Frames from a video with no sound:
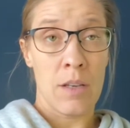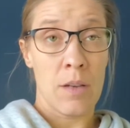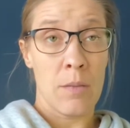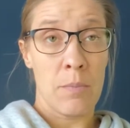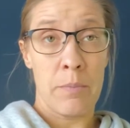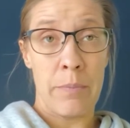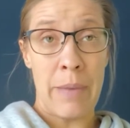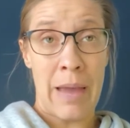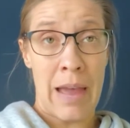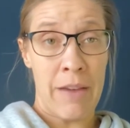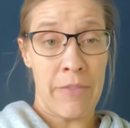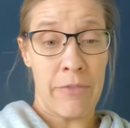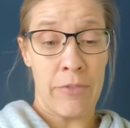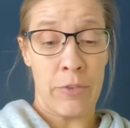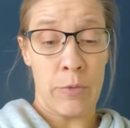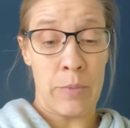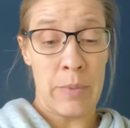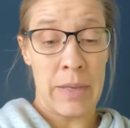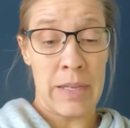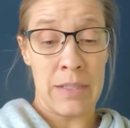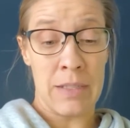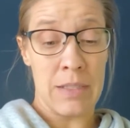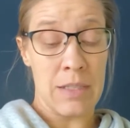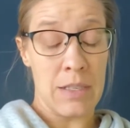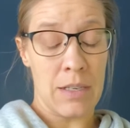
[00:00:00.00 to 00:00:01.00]

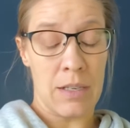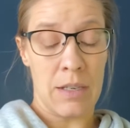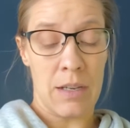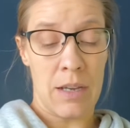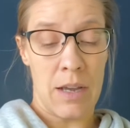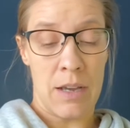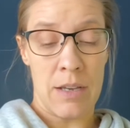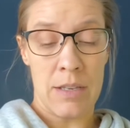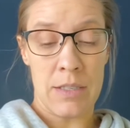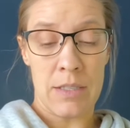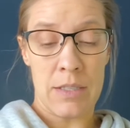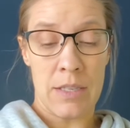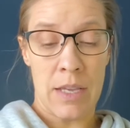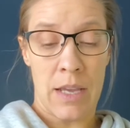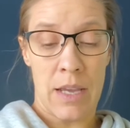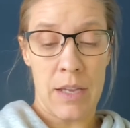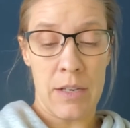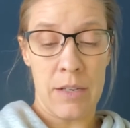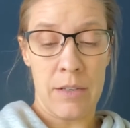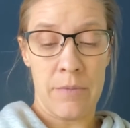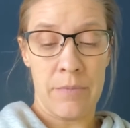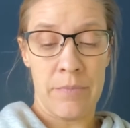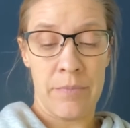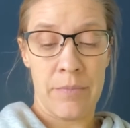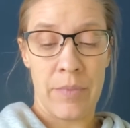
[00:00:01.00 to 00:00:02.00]
"Bafflement," I
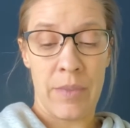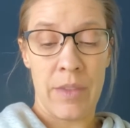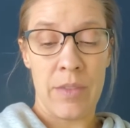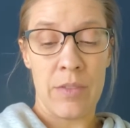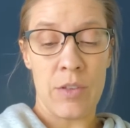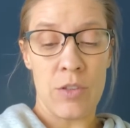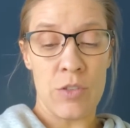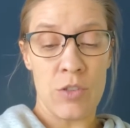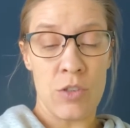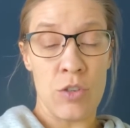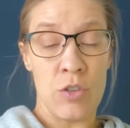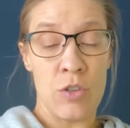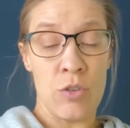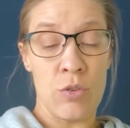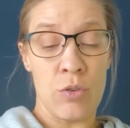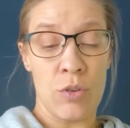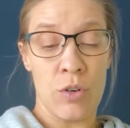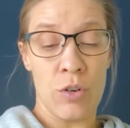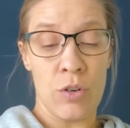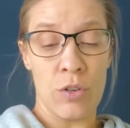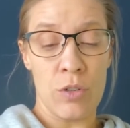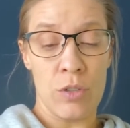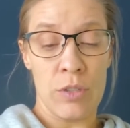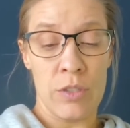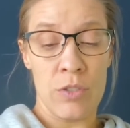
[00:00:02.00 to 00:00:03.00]
said. "There's a new
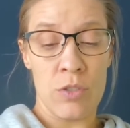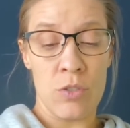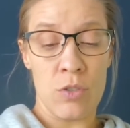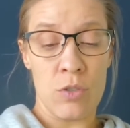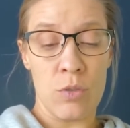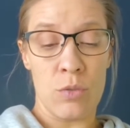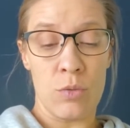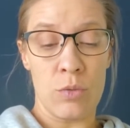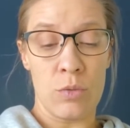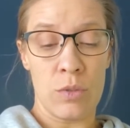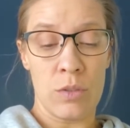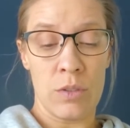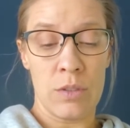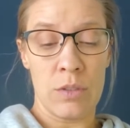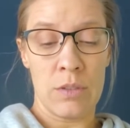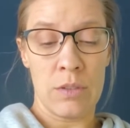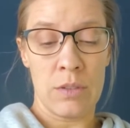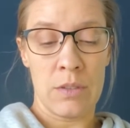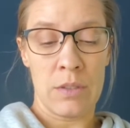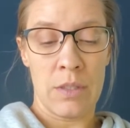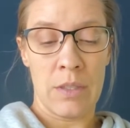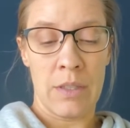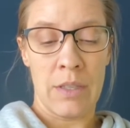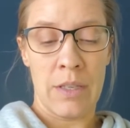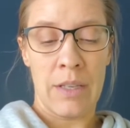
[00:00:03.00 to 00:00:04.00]
girl in school."
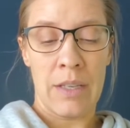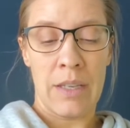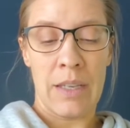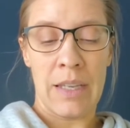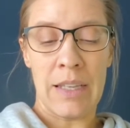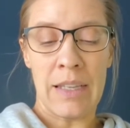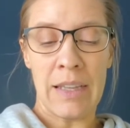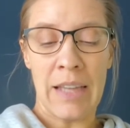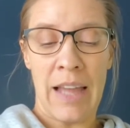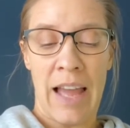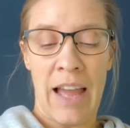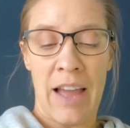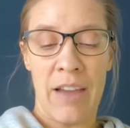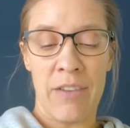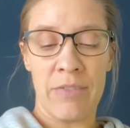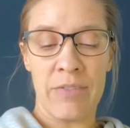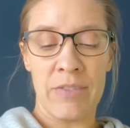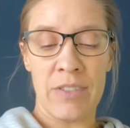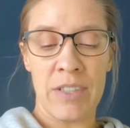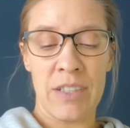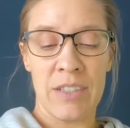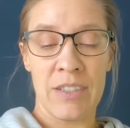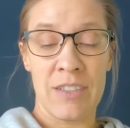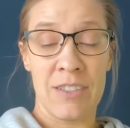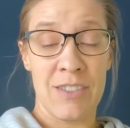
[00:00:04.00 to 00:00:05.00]
He
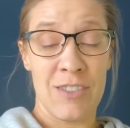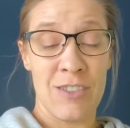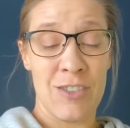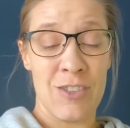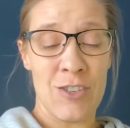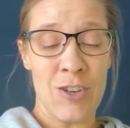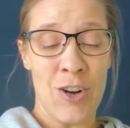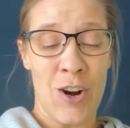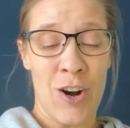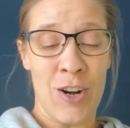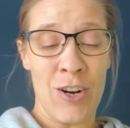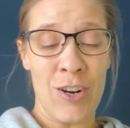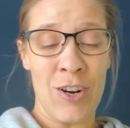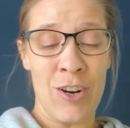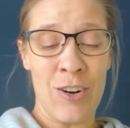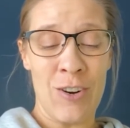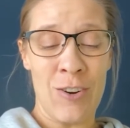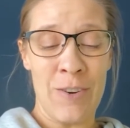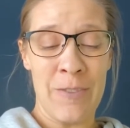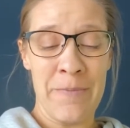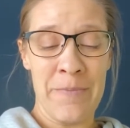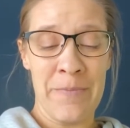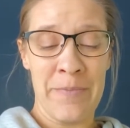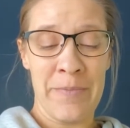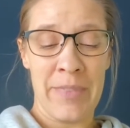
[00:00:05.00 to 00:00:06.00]
laughed.
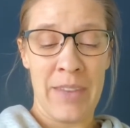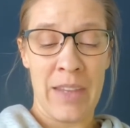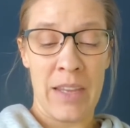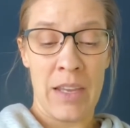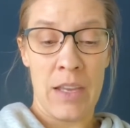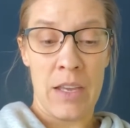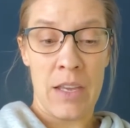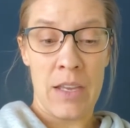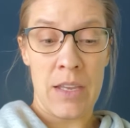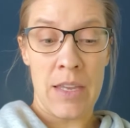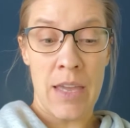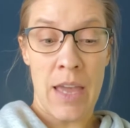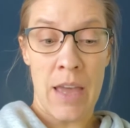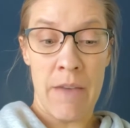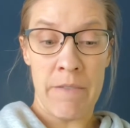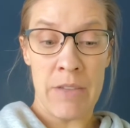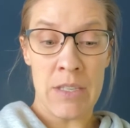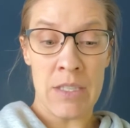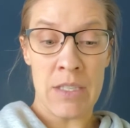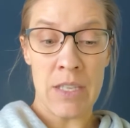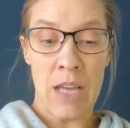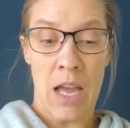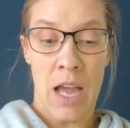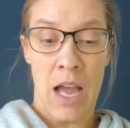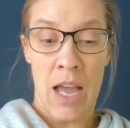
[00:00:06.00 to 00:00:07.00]
"Stargirl?"
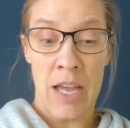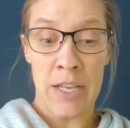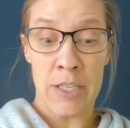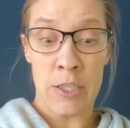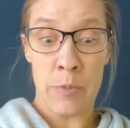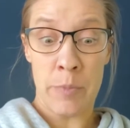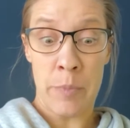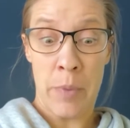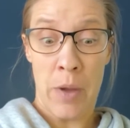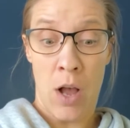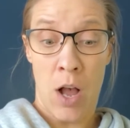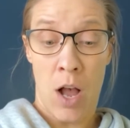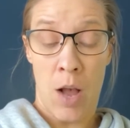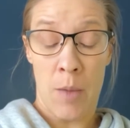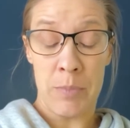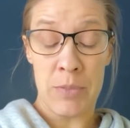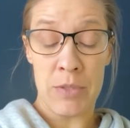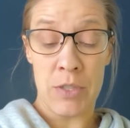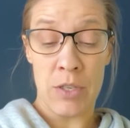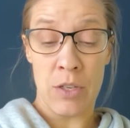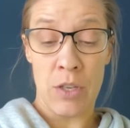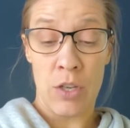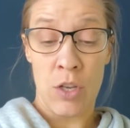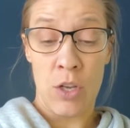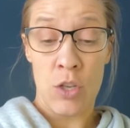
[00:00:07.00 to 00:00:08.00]
Kevin's eyes
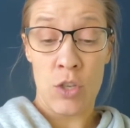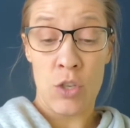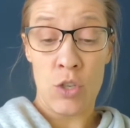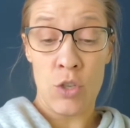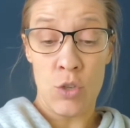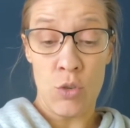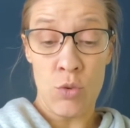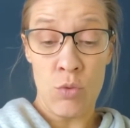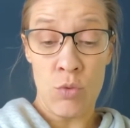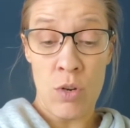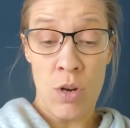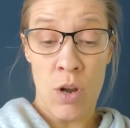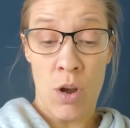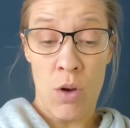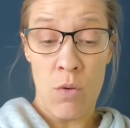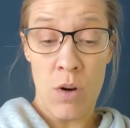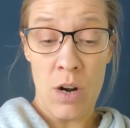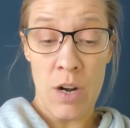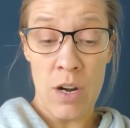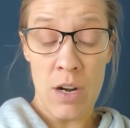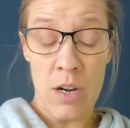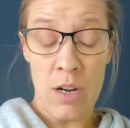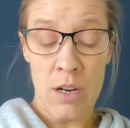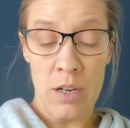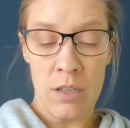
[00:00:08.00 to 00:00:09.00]
popped. "You know
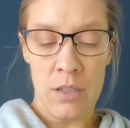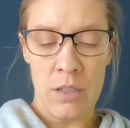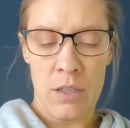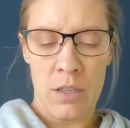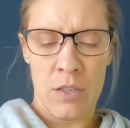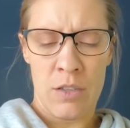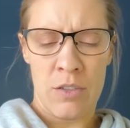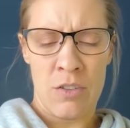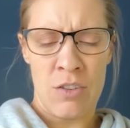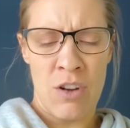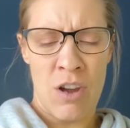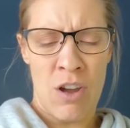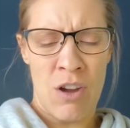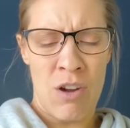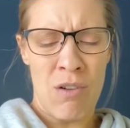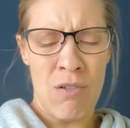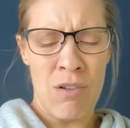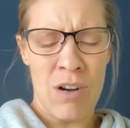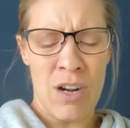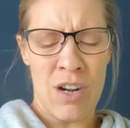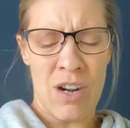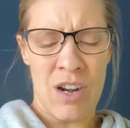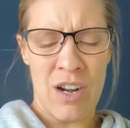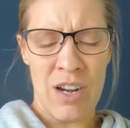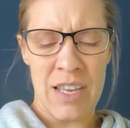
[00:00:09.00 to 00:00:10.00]
her?" "Know
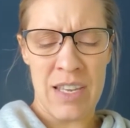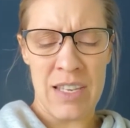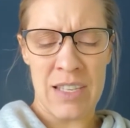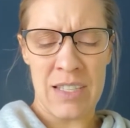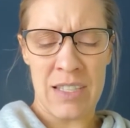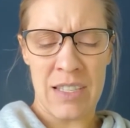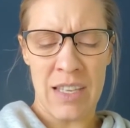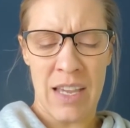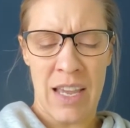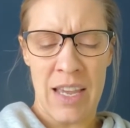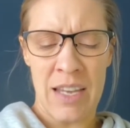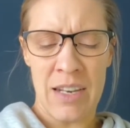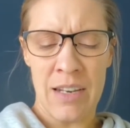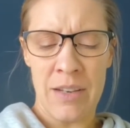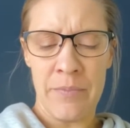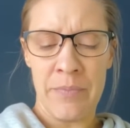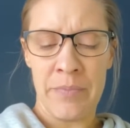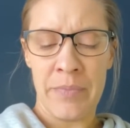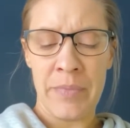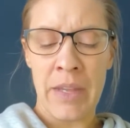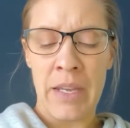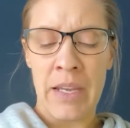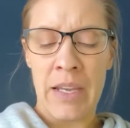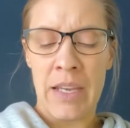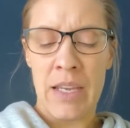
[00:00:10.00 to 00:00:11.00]
her," he said.
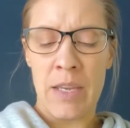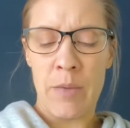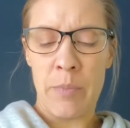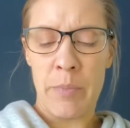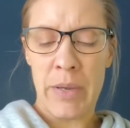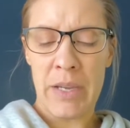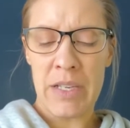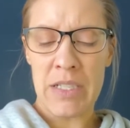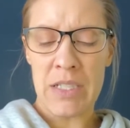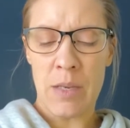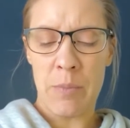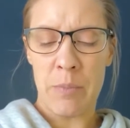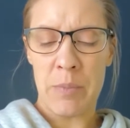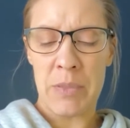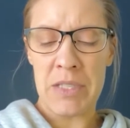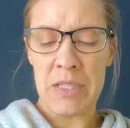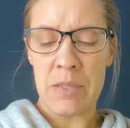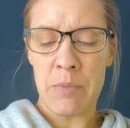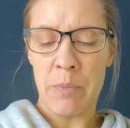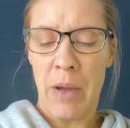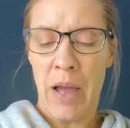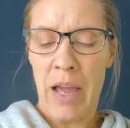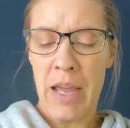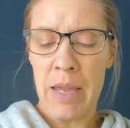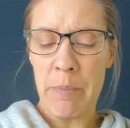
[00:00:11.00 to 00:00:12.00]
He picked up his
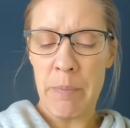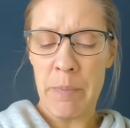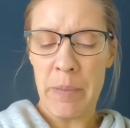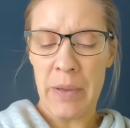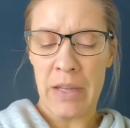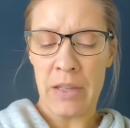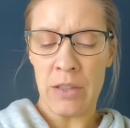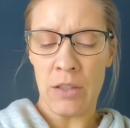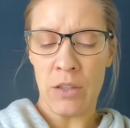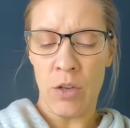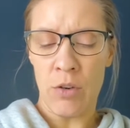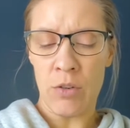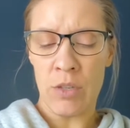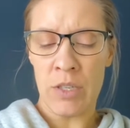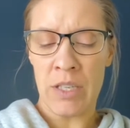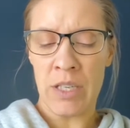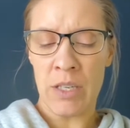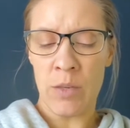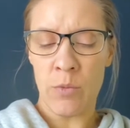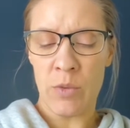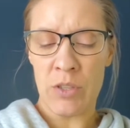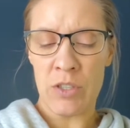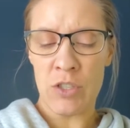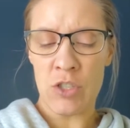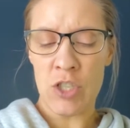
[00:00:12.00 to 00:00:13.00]
pipe and loaded
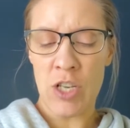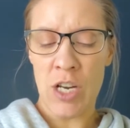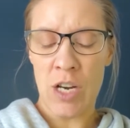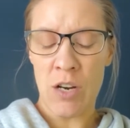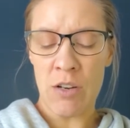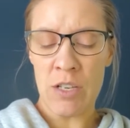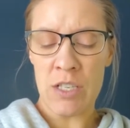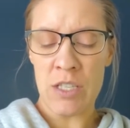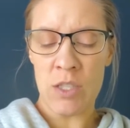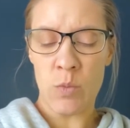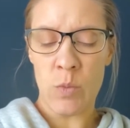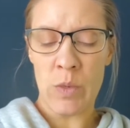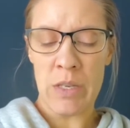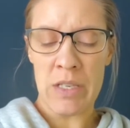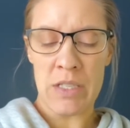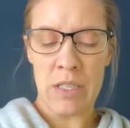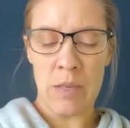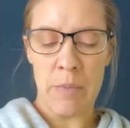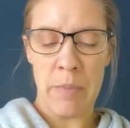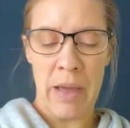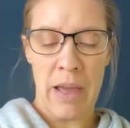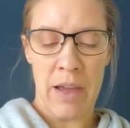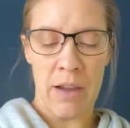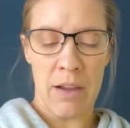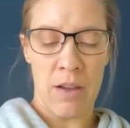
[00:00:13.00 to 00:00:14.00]
it with cherry sweet
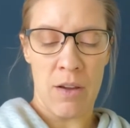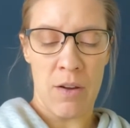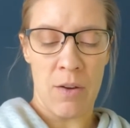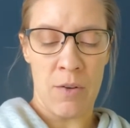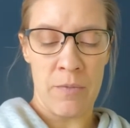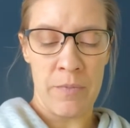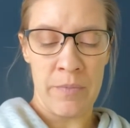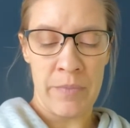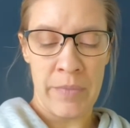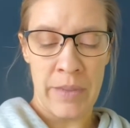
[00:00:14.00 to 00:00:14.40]
tobacco.